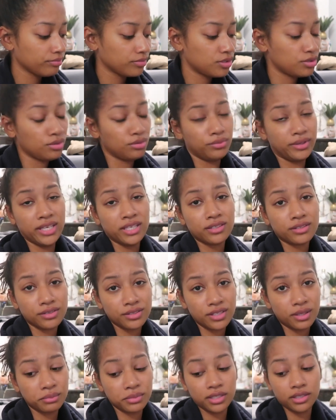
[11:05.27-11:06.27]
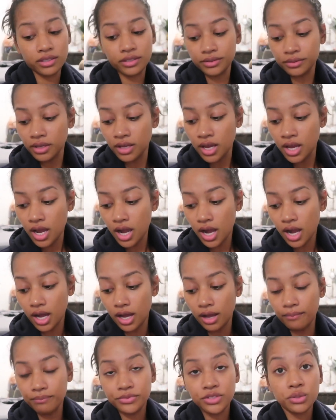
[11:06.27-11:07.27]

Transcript: two weeks or something um